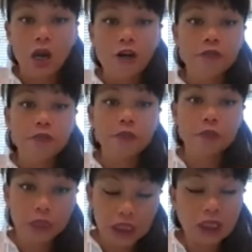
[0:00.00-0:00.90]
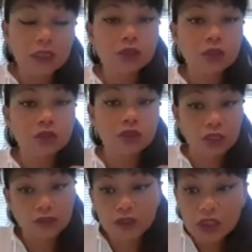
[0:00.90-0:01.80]
of being so
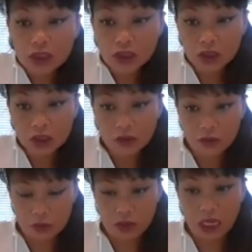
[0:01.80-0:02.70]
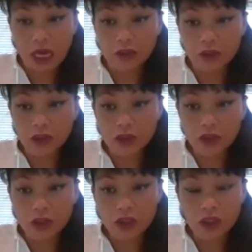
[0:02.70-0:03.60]
different from the
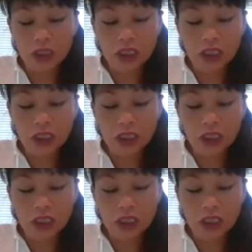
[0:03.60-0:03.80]
others